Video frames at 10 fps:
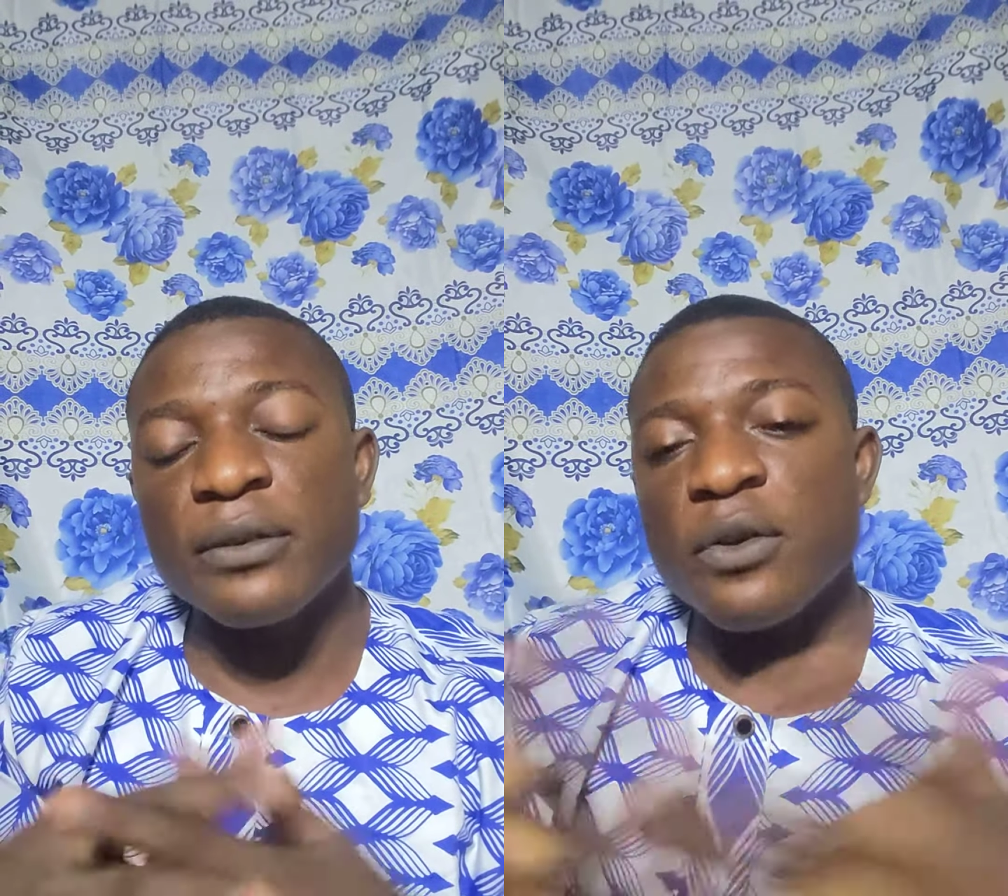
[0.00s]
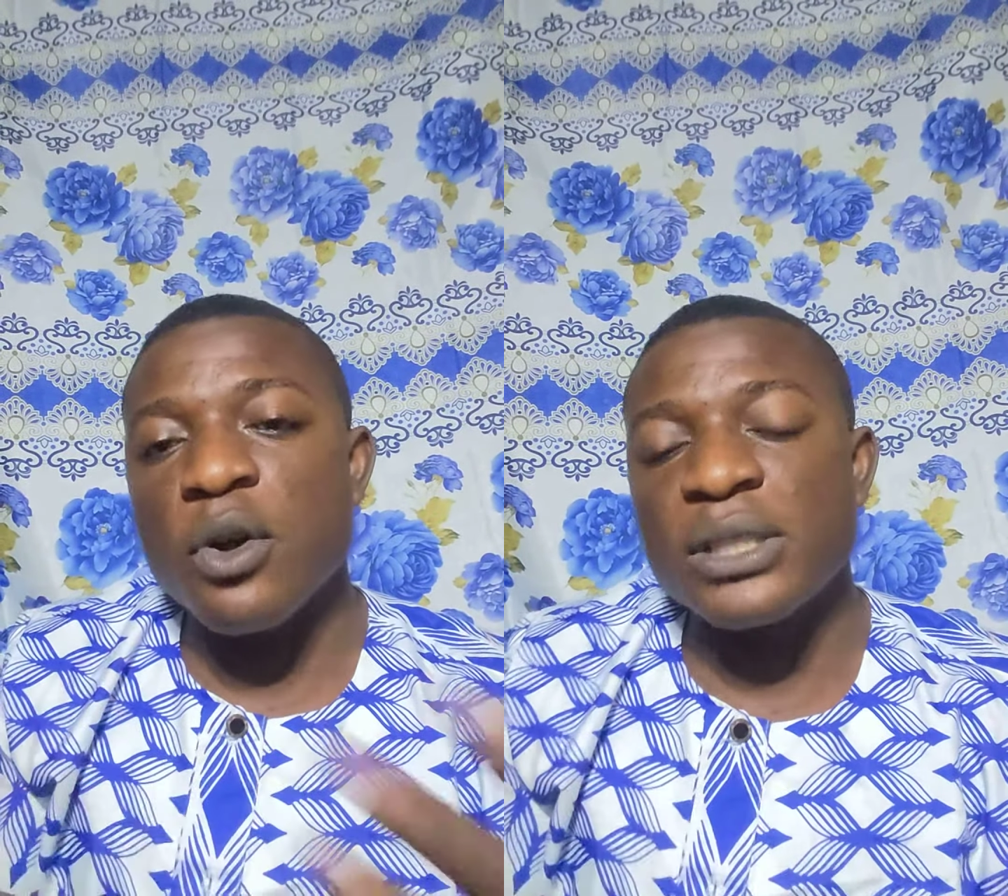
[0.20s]

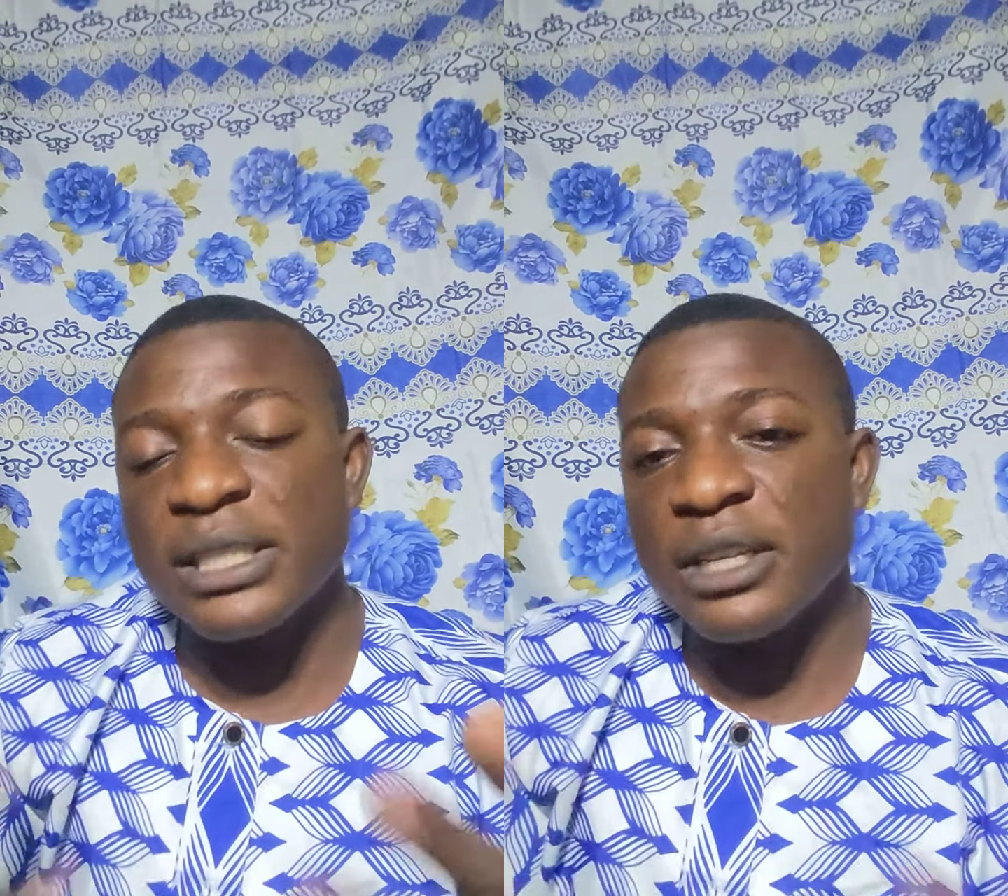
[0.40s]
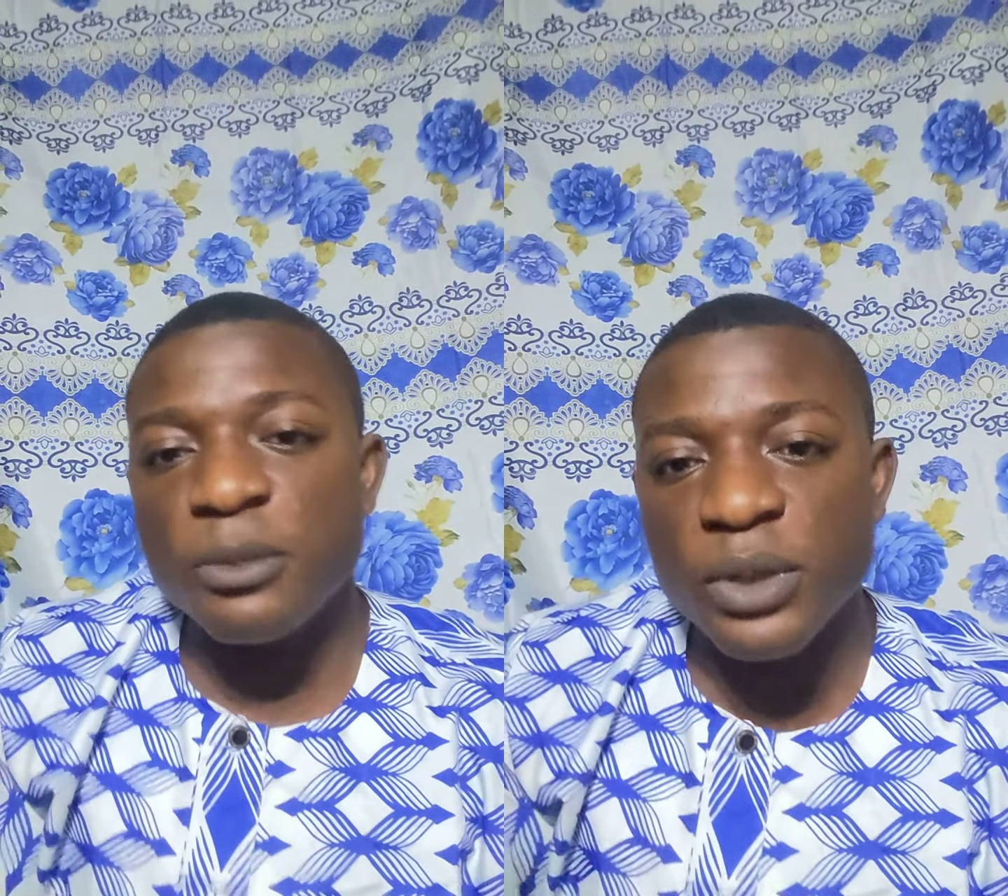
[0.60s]
of course, the
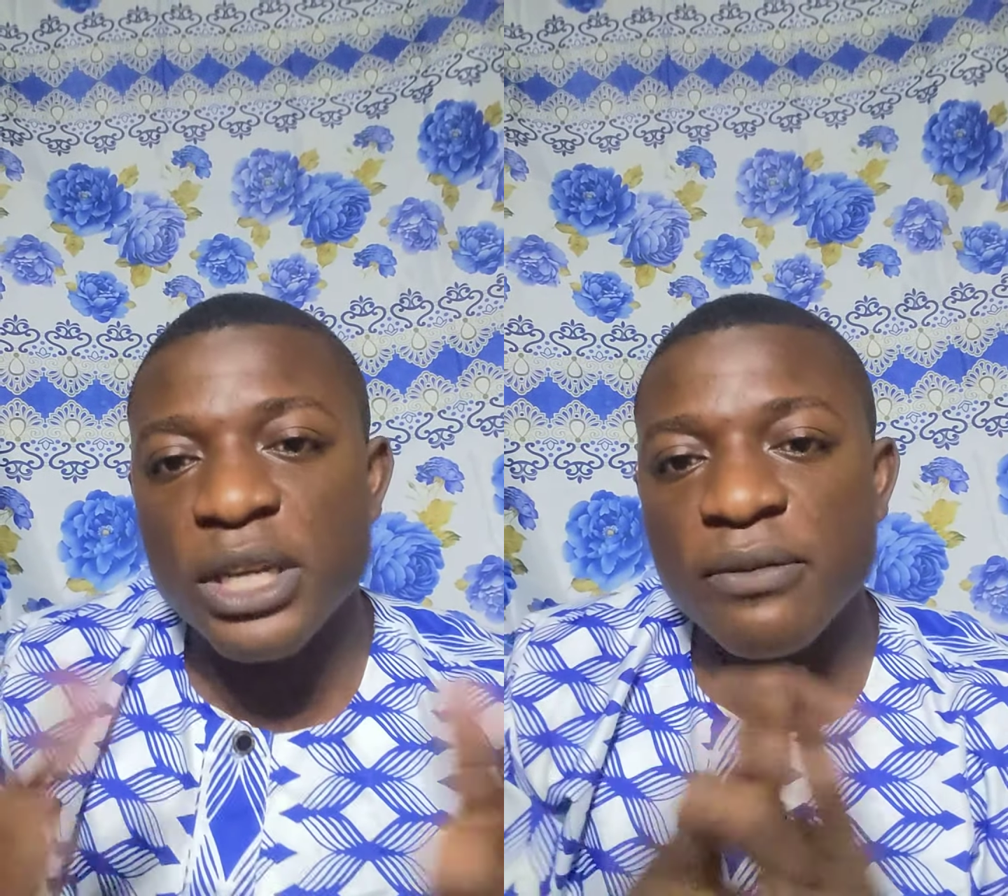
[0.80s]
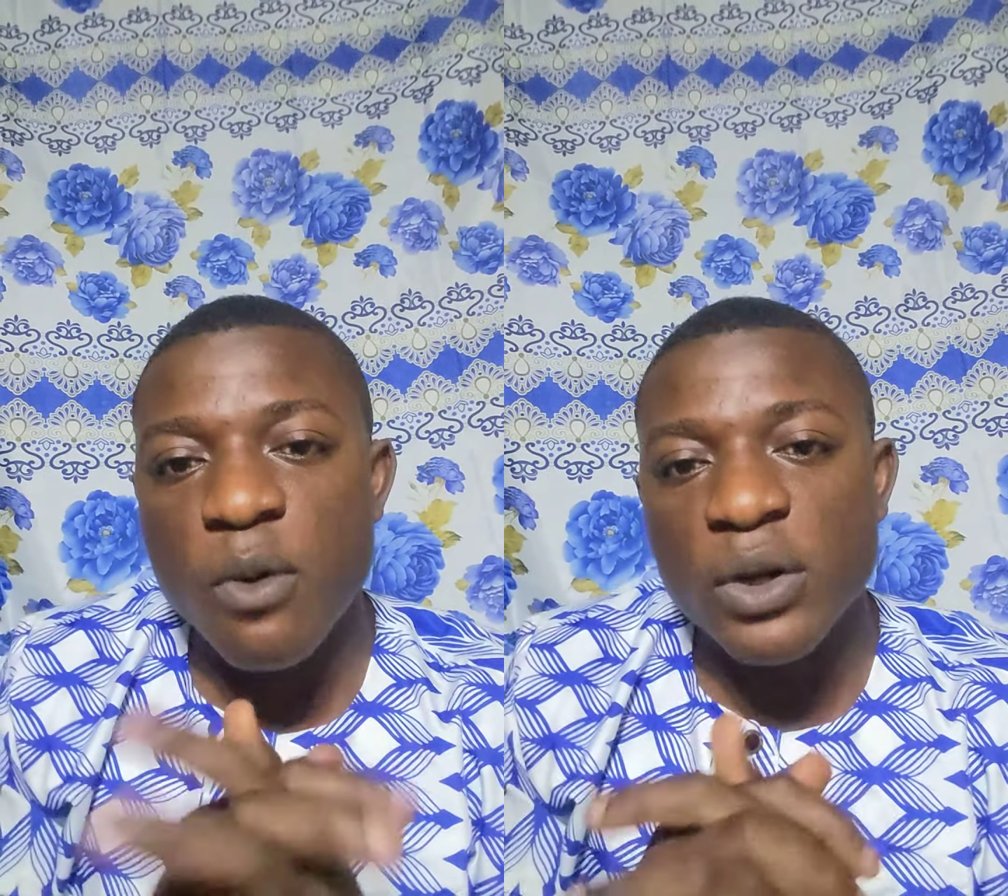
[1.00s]

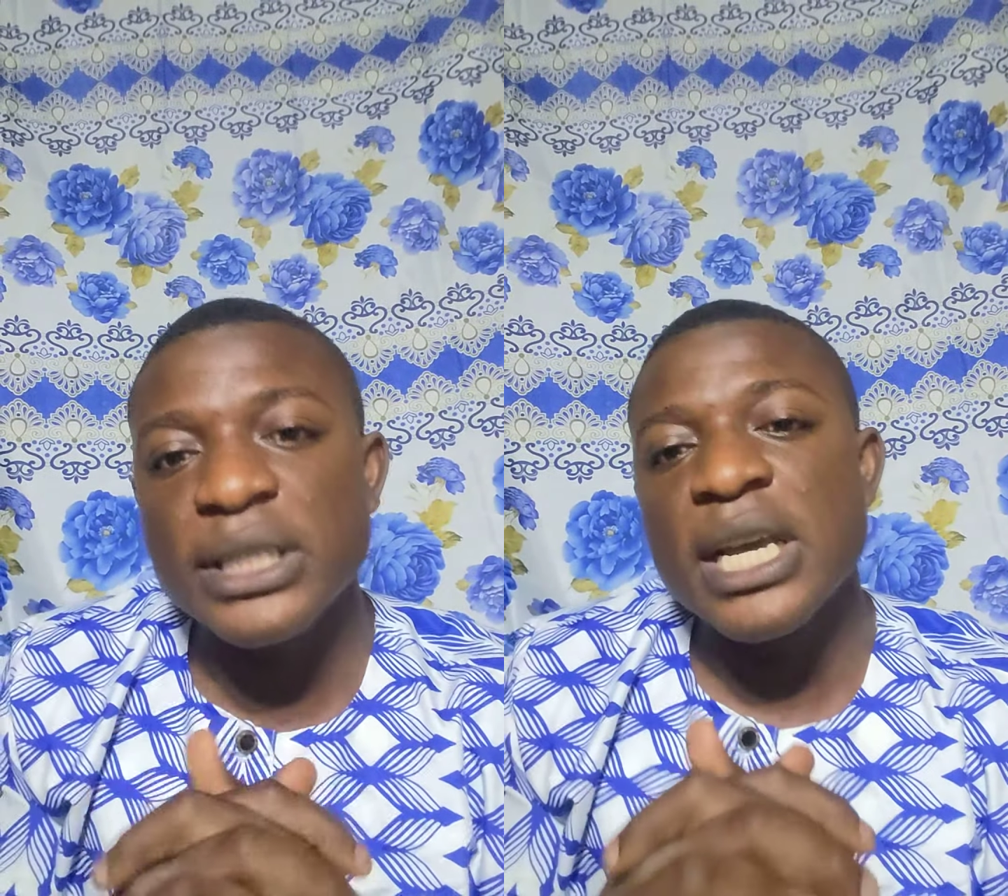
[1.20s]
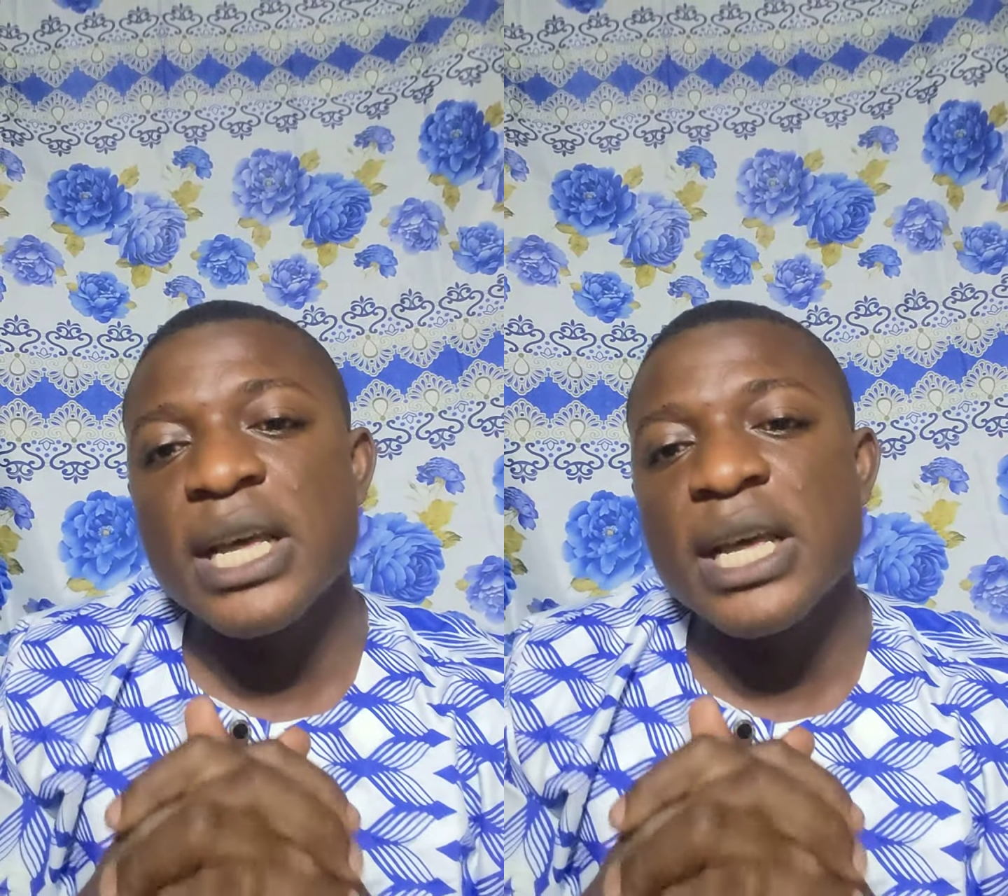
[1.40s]
centripetal force,